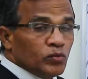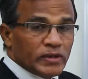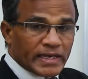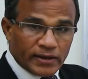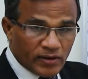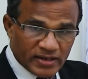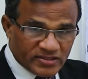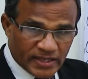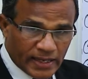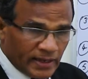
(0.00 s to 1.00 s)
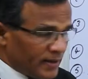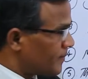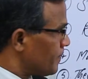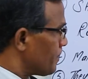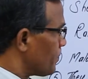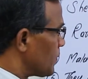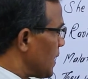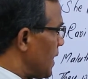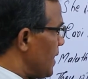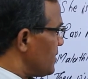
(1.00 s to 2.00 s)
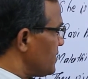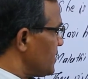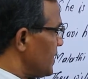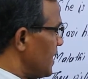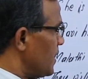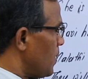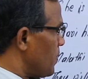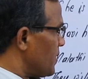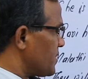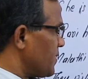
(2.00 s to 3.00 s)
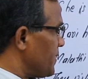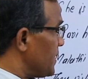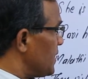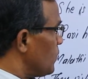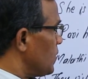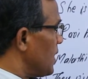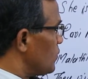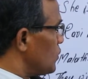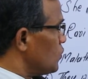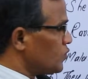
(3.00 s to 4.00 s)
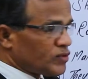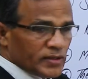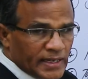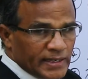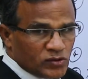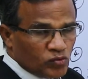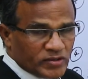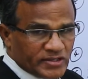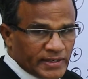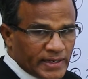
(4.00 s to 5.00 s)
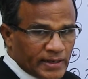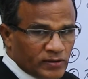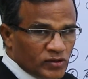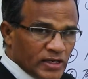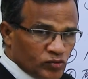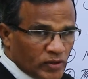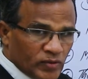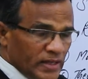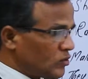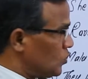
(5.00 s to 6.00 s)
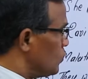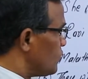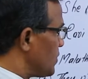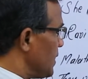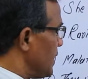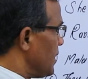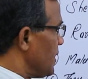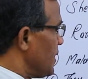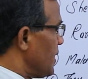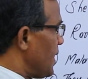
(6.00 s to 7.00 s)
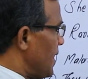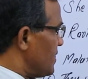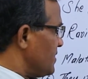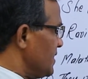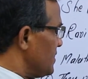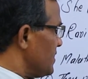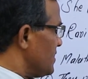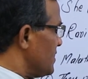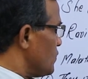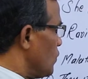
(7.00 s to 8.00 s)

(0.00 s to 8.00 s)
we cannot say. Has n apostrophe t, we have to use negative question tag. No, that's why we have to use hasn't. This is